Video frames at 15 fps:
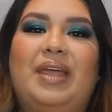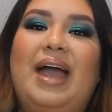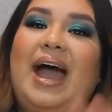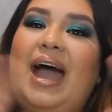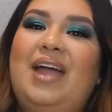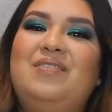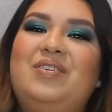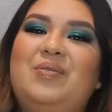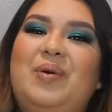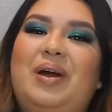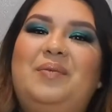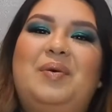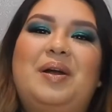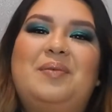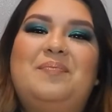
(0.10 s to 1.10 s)
Hi everyone,
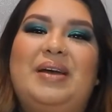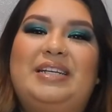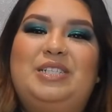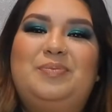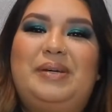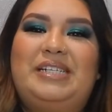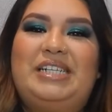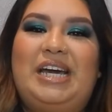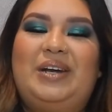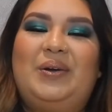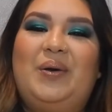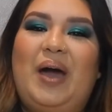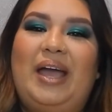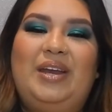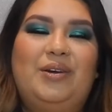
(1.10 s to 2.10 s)
welcome back to my channel.
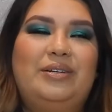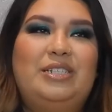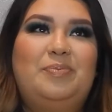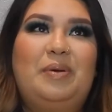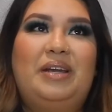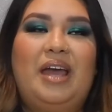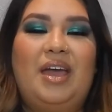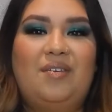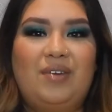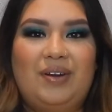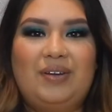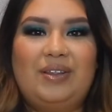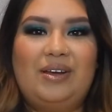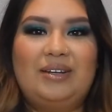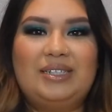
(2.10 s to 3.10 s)
I know it's been a
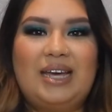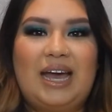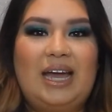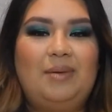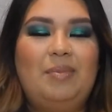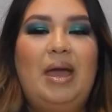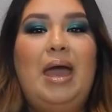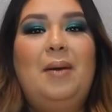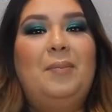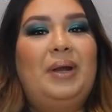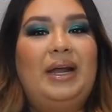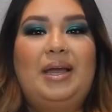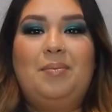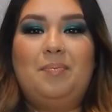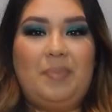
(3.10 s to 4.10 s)
very long time, but I
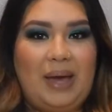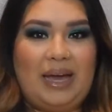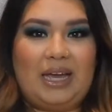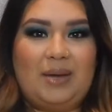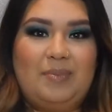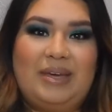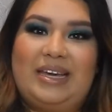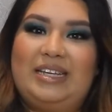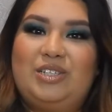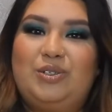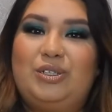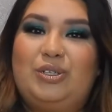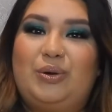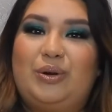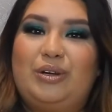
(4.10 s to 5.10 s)
am back making
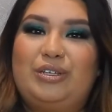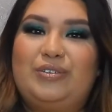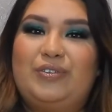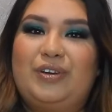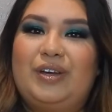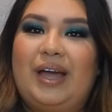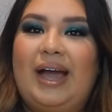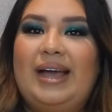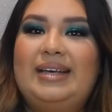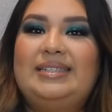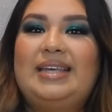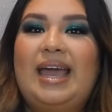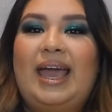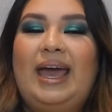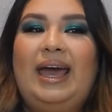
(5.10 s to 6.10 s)
tutorials for you guys,
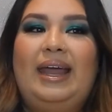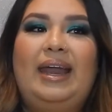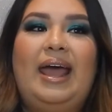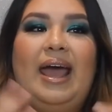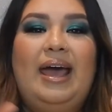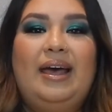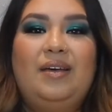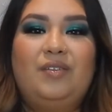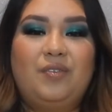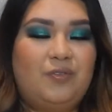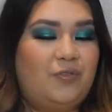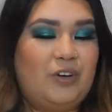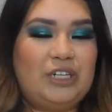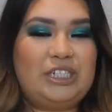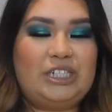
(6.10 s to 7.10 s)
and
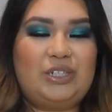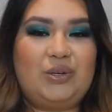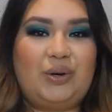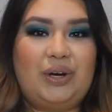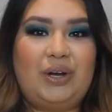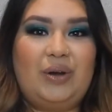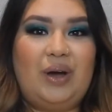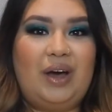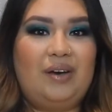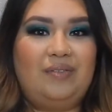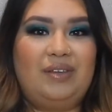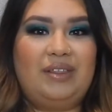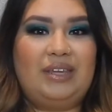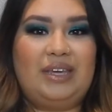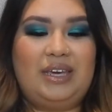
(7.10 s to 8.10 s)
first tutorial
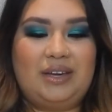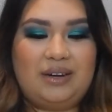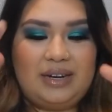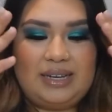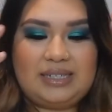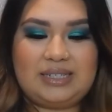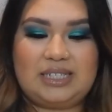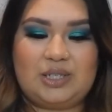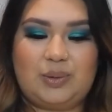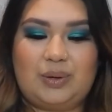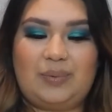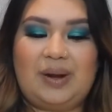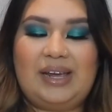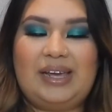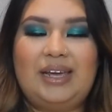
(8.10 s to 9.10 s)
of the year is this one
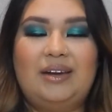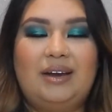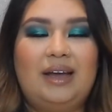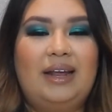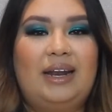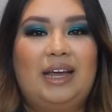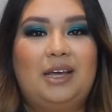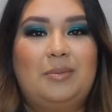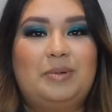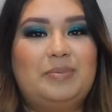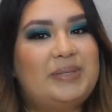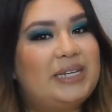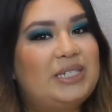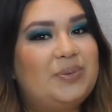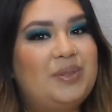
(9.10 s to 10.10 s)
right here, and I am
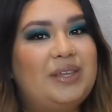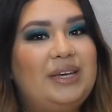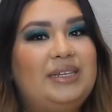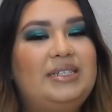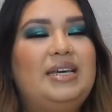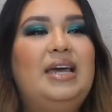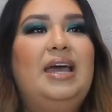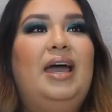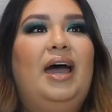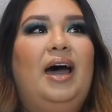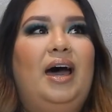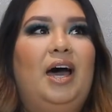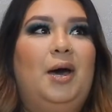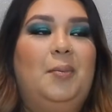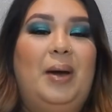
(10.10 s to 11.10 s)
obsessed with it.
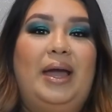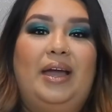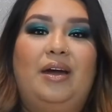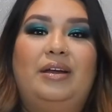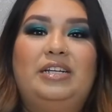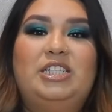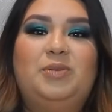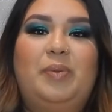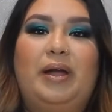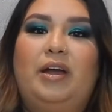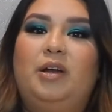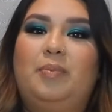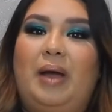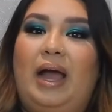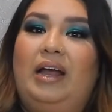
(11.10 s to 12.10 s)
I got
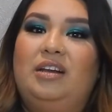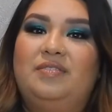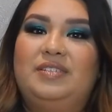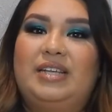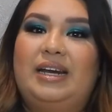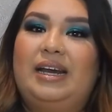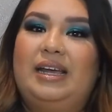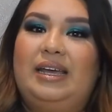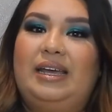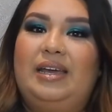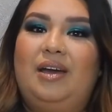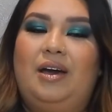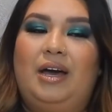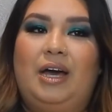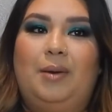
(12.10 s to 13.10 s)
inspired by I Love Sarai.
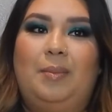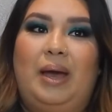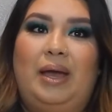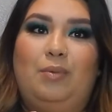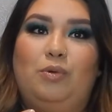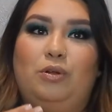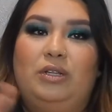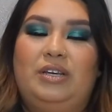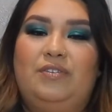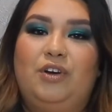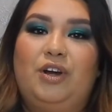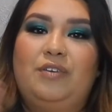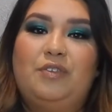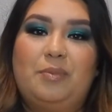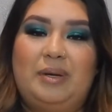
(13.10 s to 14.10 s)
I will leave
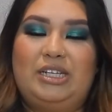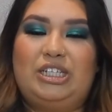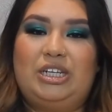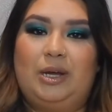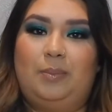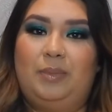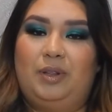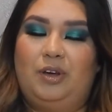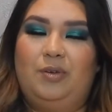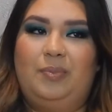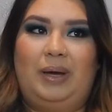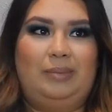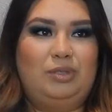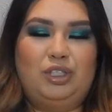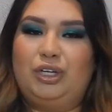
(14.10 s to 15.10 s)
her information down below, but
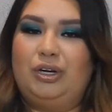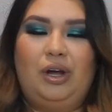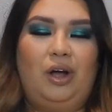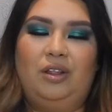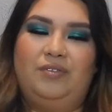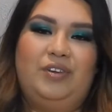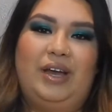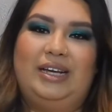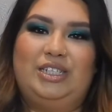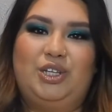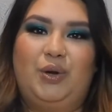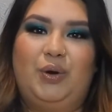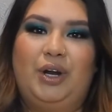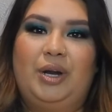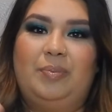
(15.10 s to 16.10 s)
I'm sure all of you guys
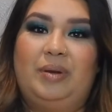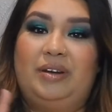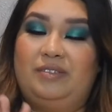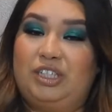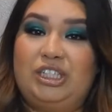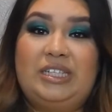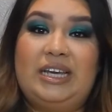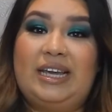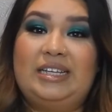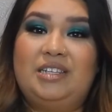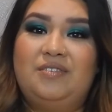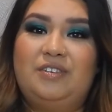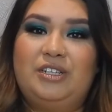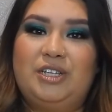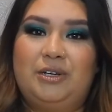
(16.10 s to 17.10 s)
know her, but just in case
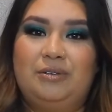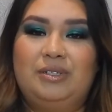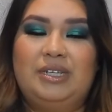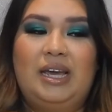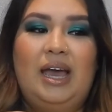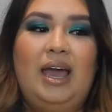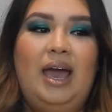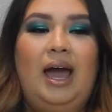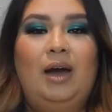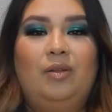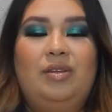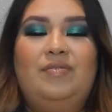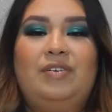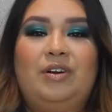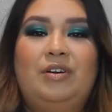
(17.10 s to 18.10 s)
if you don't, I'll
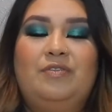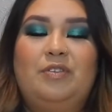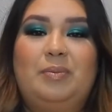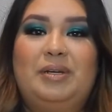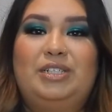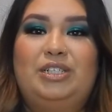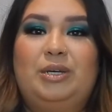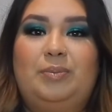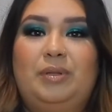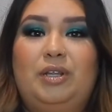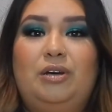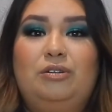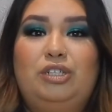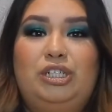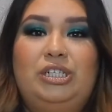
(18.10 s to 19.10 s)
leave her information down
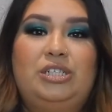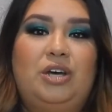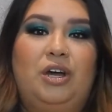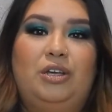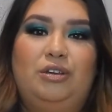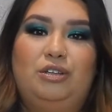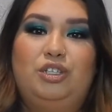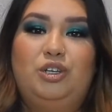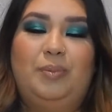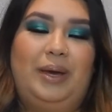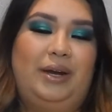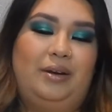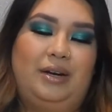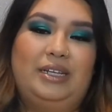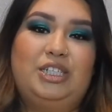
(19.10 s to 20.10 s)
below. She's on YouTube and
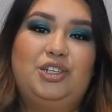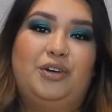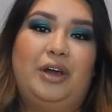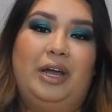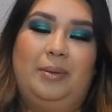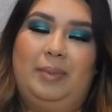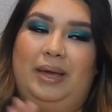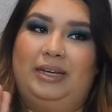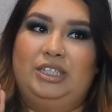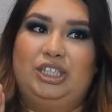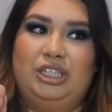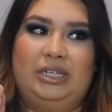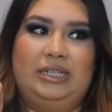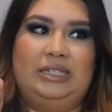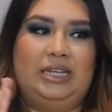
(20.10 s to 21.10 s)
on Instagram, and
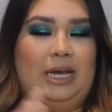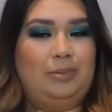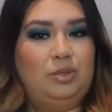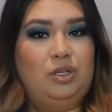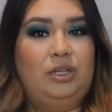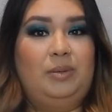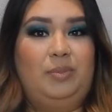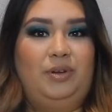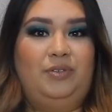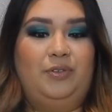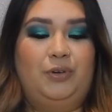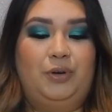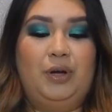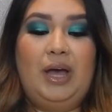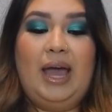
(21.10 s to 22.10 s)
she is absolutely
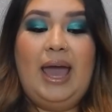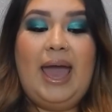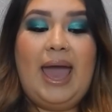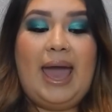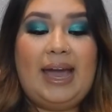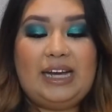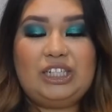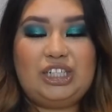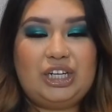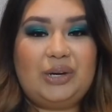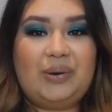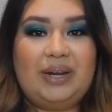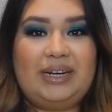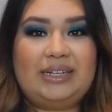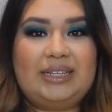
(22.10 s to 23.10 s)
beautiful, and she
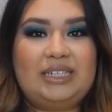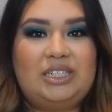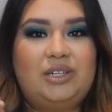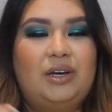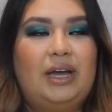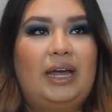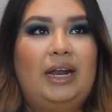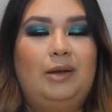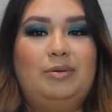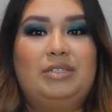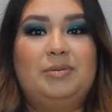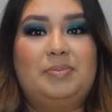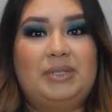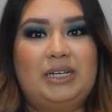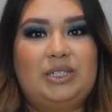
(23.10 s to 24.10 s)
created this look, and I was
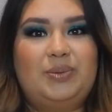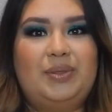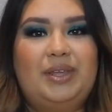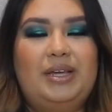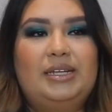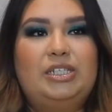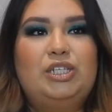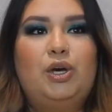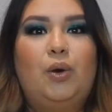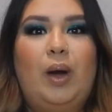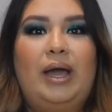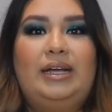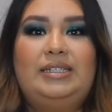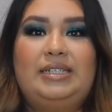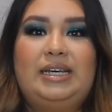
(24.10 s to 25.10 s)
obsessed with it, so
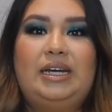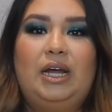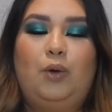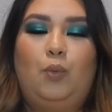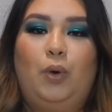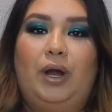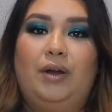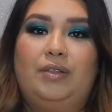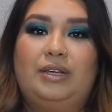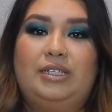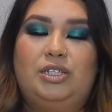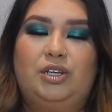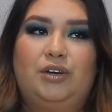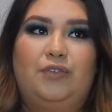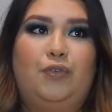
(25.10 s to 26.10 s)
I did wear this
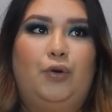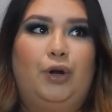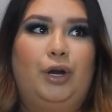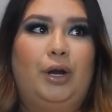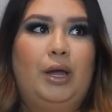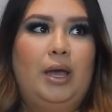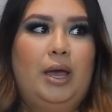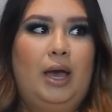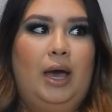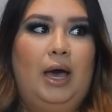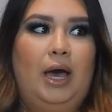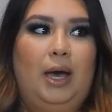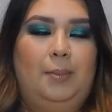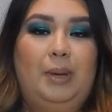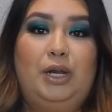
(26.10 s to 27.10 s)
look for
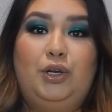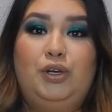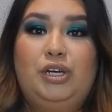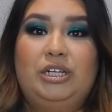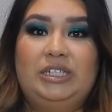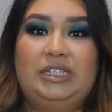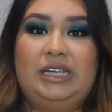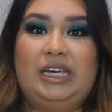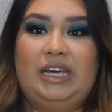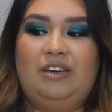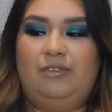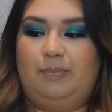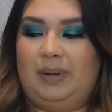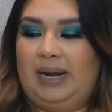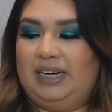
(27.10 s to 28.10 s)
New Year's
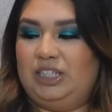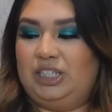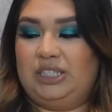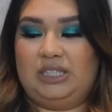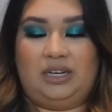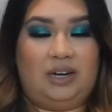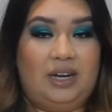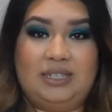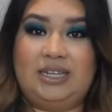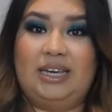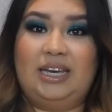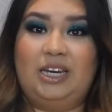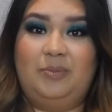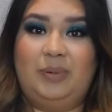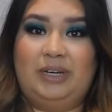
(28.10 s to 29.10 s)
Eve, but I just did not take
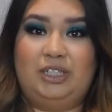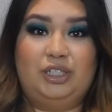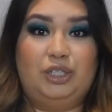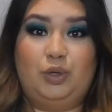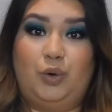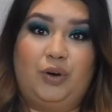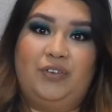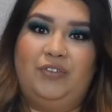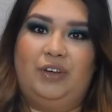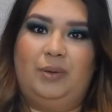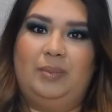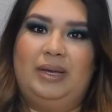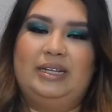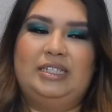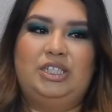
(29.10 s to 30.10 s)
any pictures or film
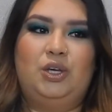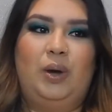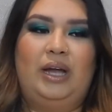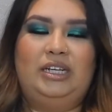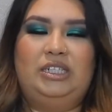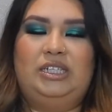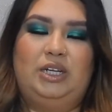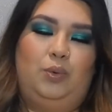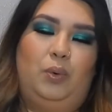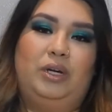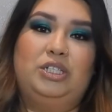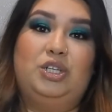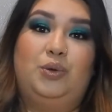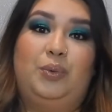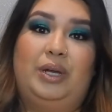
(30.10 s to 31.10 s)
it, so I did
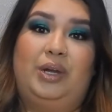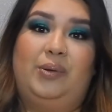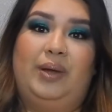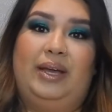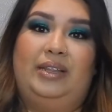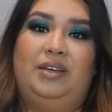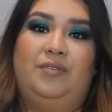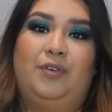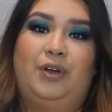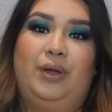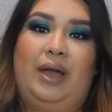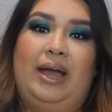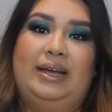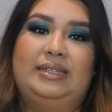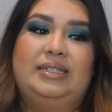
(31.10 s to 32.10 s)
want to recreate that for you
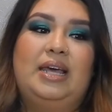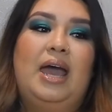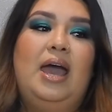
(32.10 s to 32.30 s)
guys.